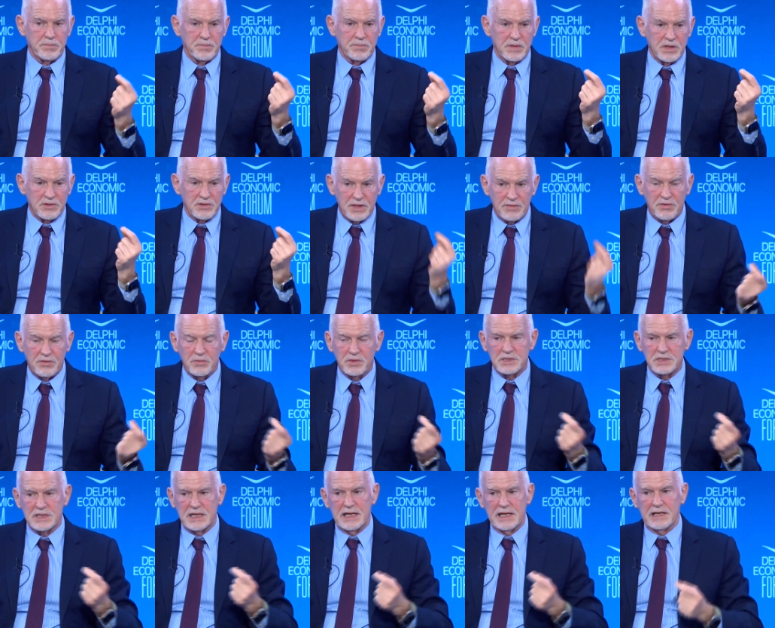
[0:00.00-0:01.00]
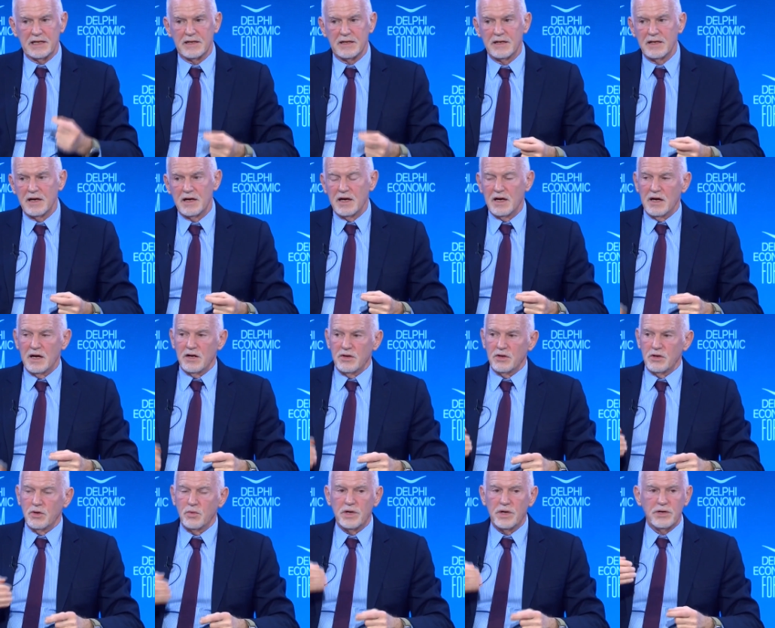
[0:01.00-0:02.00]
Stefan was saying. You know,
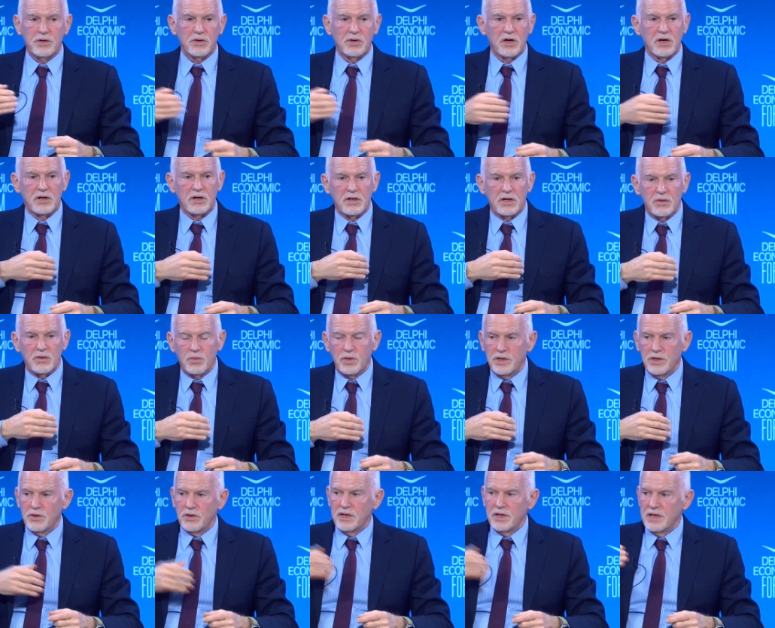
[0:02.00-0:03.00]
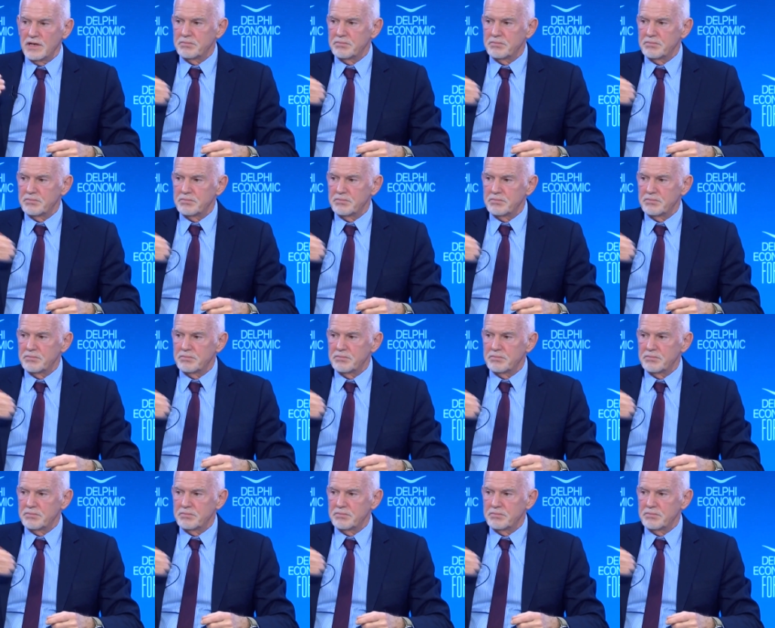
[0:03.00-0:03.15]
when you're hit